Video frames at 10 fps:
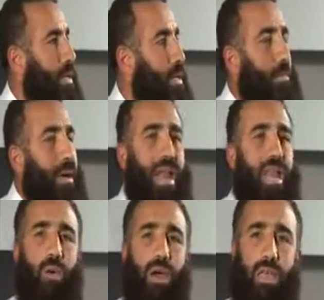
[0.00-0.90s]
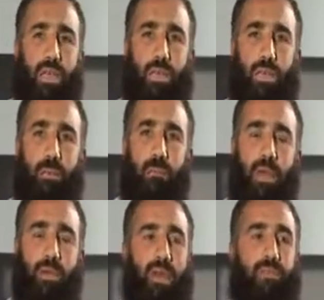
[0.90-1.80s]
But anyway,
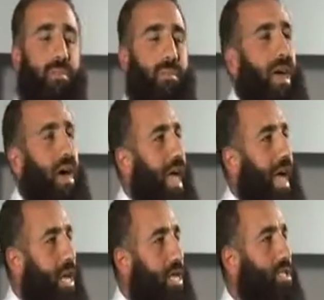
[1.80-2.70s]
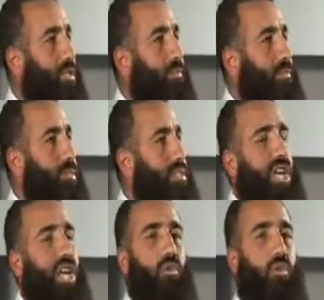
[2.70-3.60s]
Mary, from a young age, she
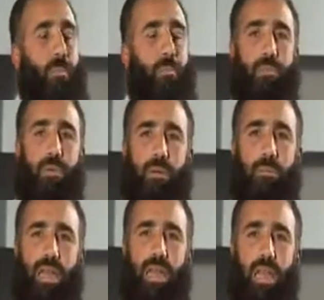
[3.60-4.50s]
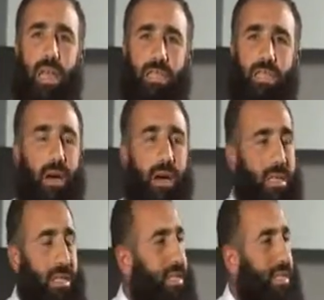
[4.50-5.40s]
grew up being
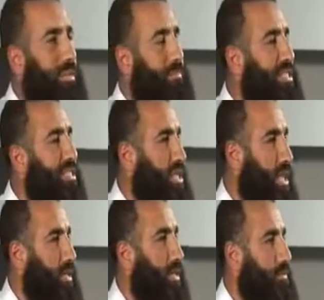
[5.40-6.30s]
inside that masjid.